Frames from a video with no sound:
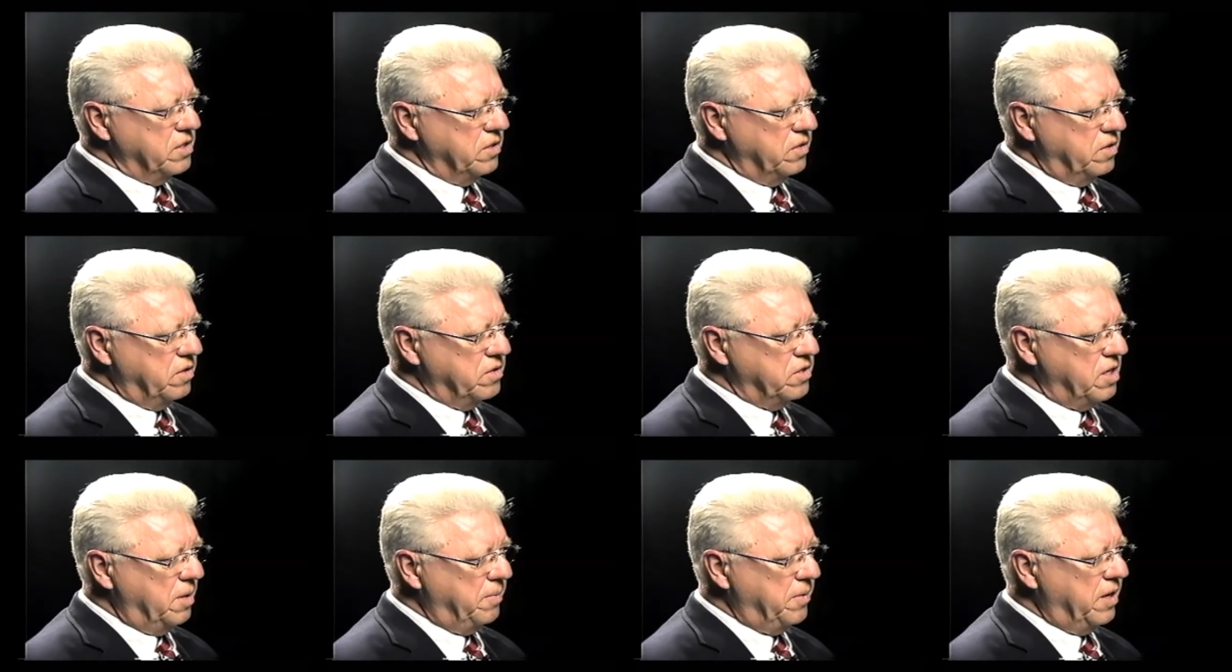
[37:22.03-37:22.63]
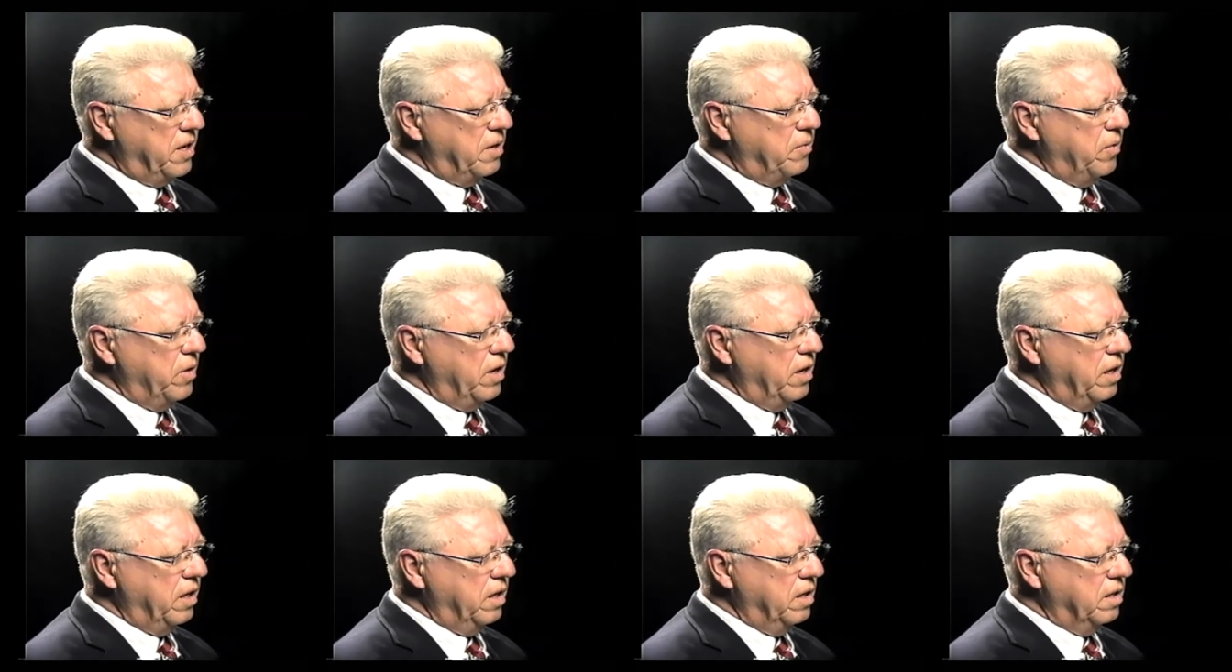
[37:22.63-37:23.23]
Is there something that
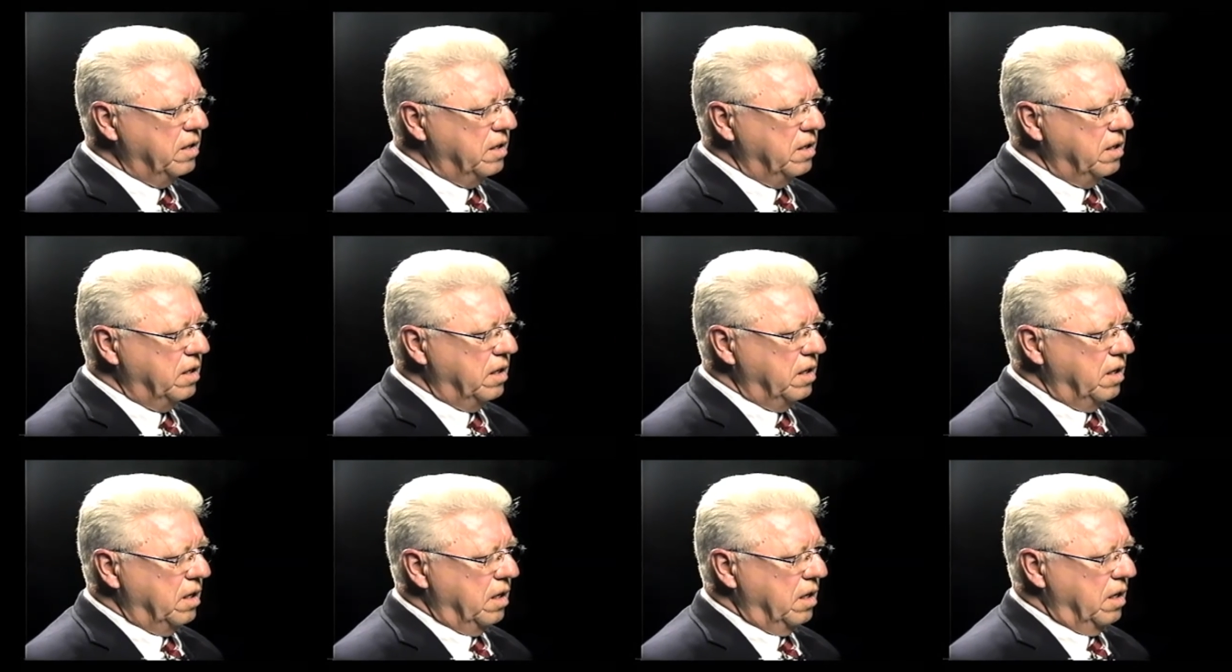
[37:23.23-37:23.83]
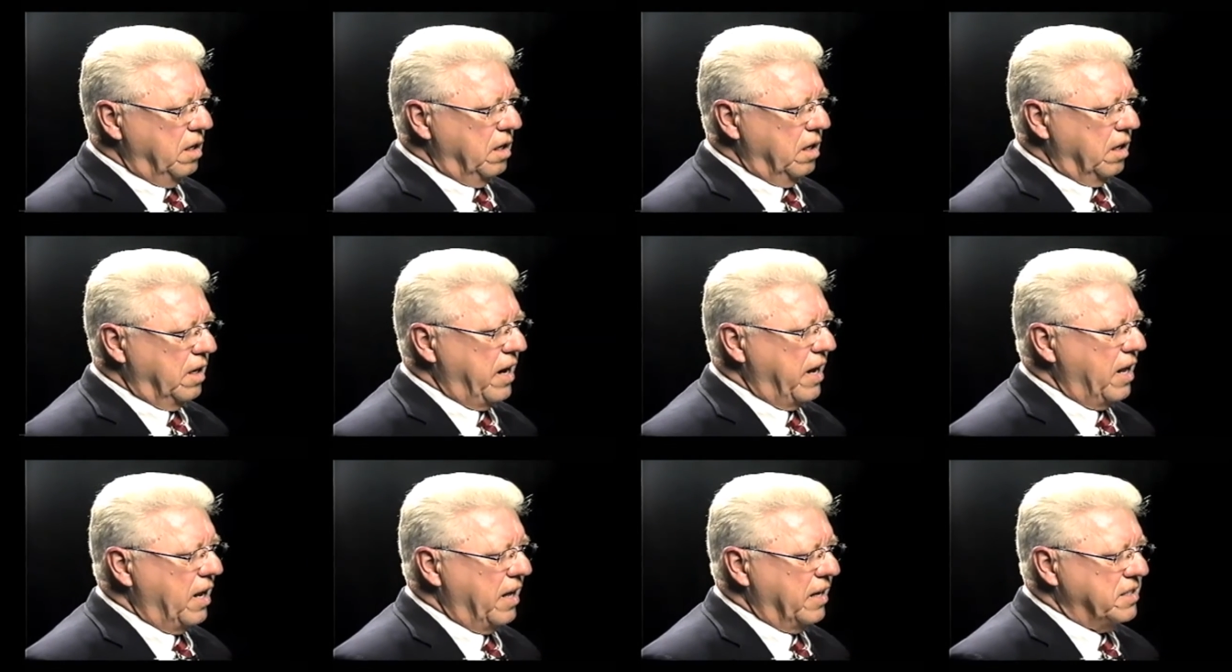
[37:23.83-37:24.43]
really
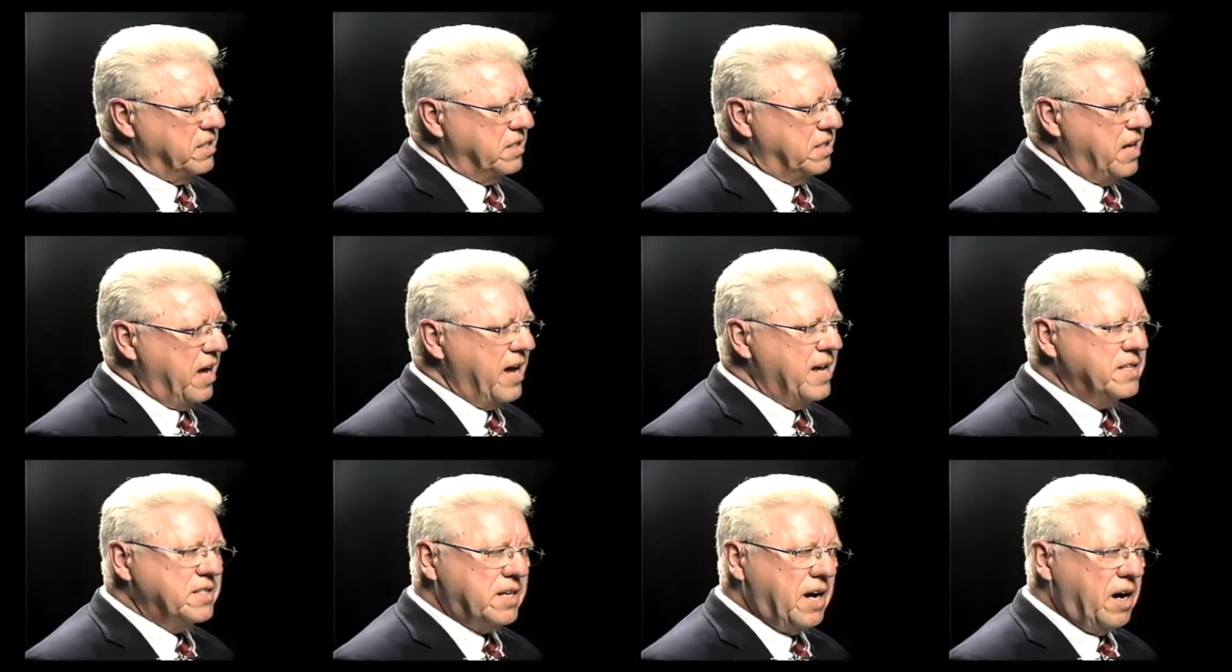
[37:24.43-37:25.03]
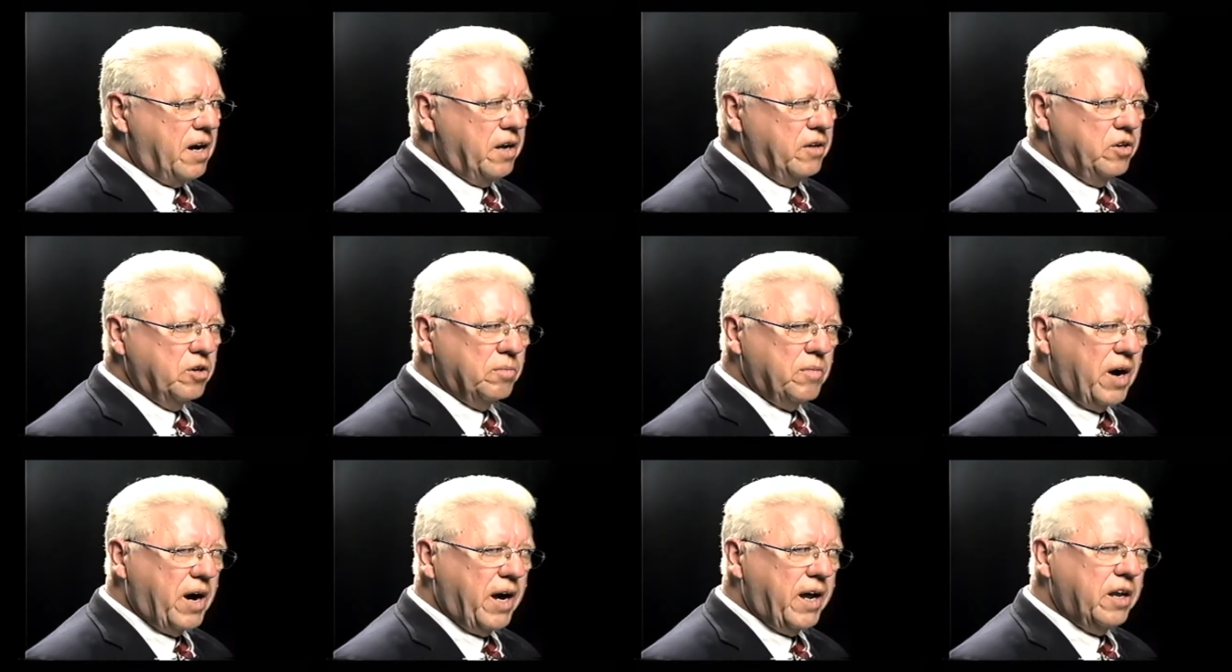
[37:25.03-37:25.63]
kind of like stands out in your
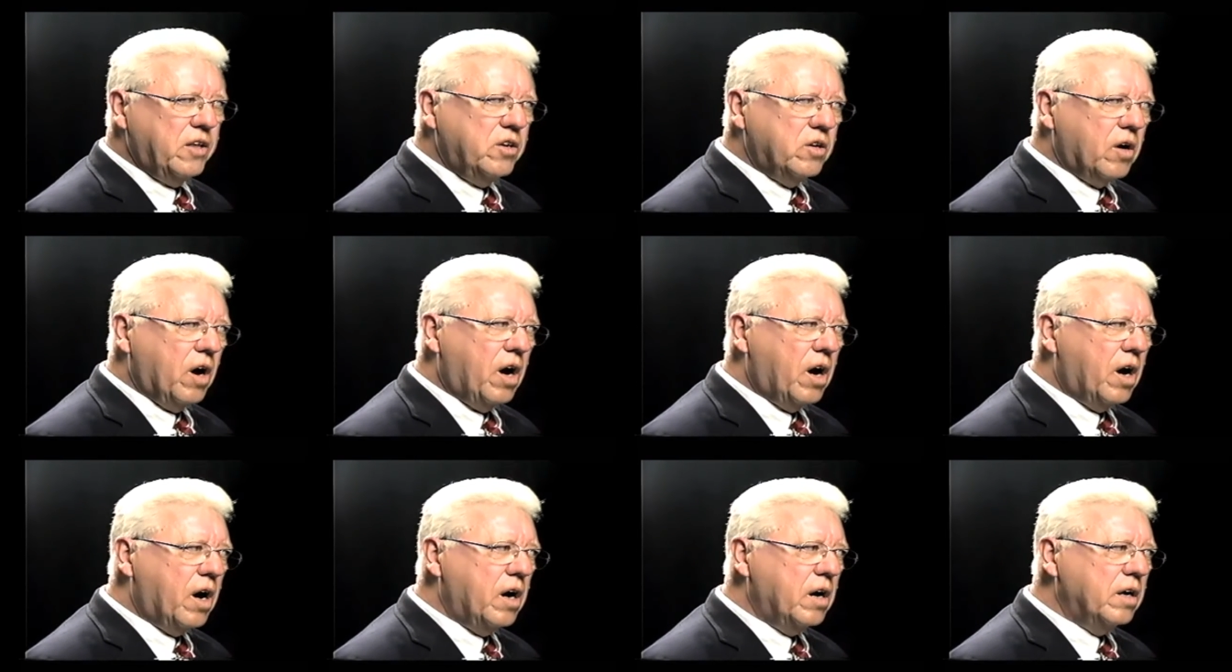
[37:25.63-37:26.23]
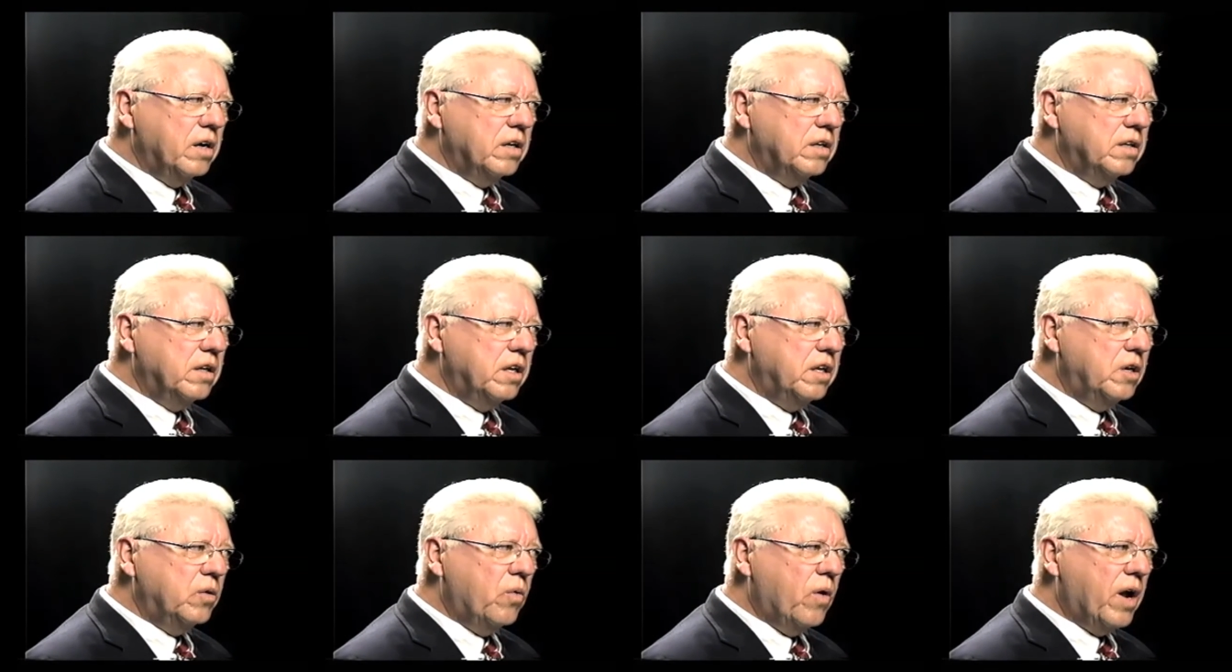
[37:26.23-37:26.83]
mind and your heart that
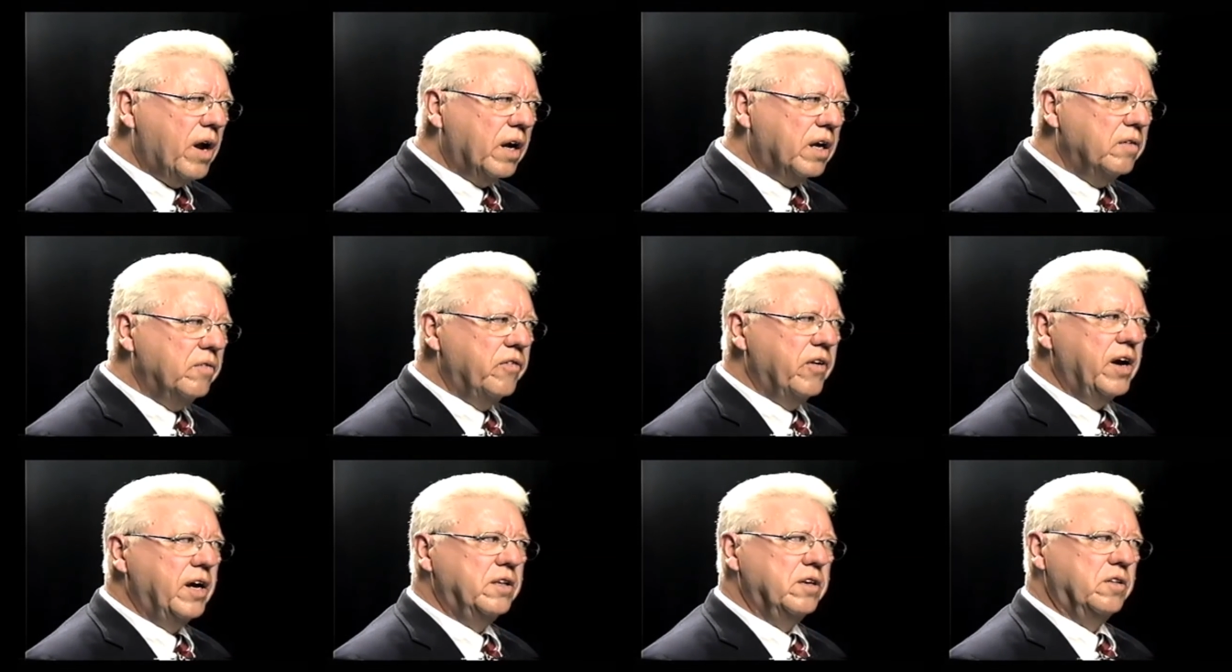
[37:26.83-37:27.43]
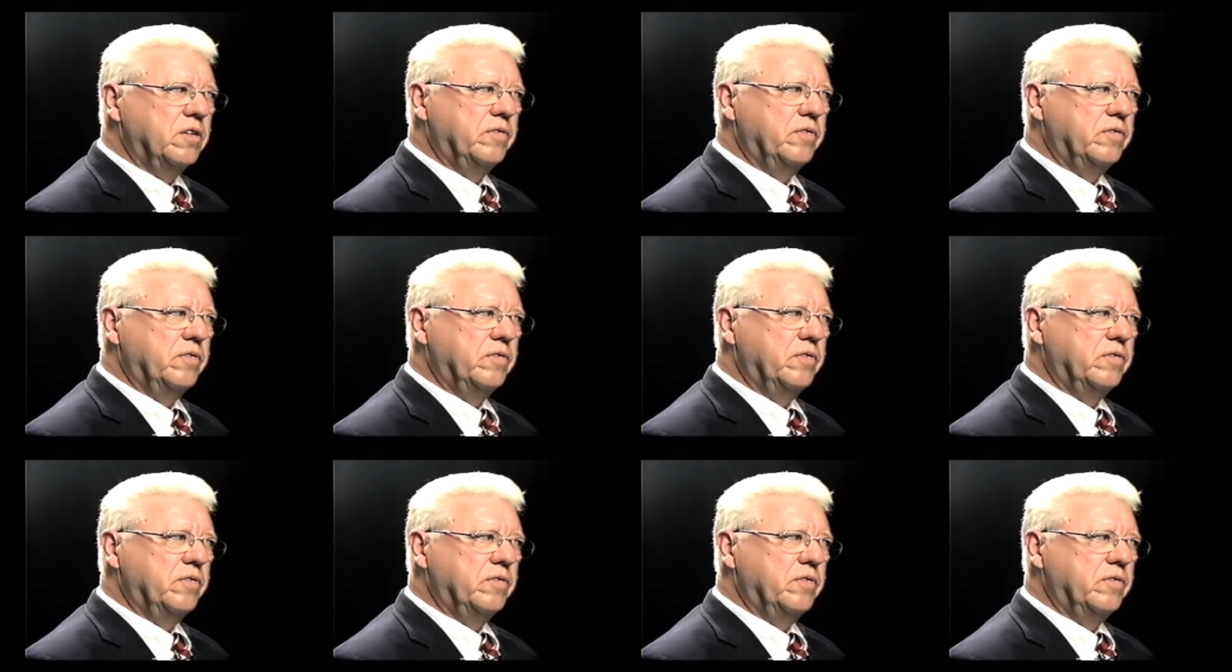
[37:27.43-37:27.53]
you want to convey to the